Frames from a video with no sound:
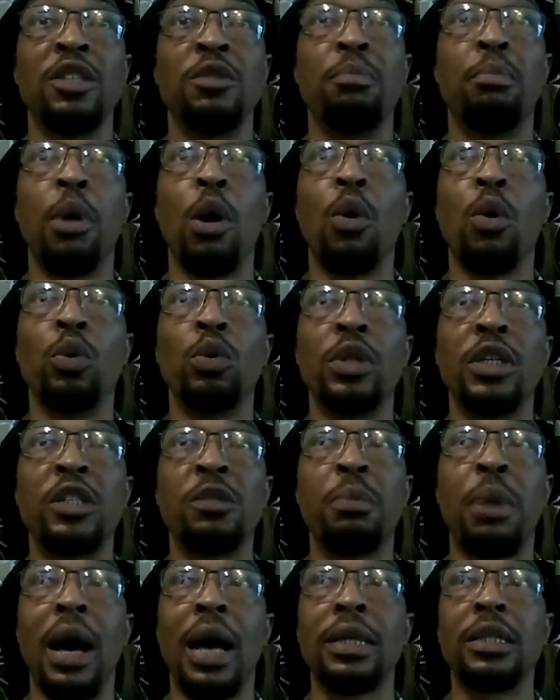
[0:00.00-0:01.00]
bold as
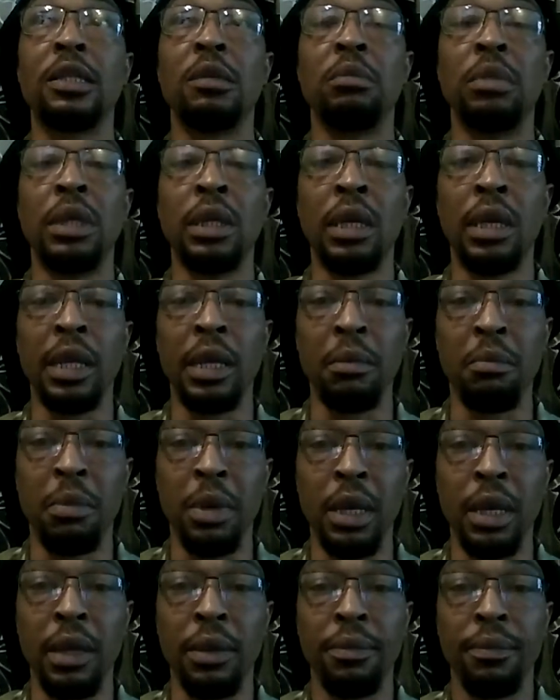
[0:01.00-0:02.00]
possibly need
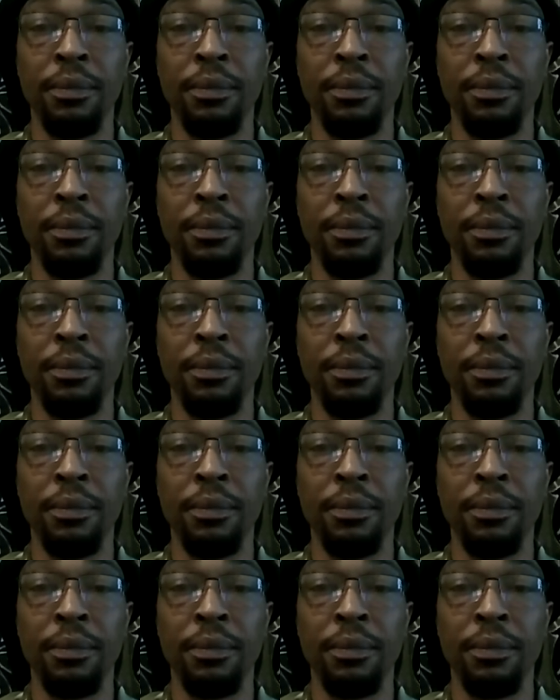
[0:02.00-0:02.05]
be.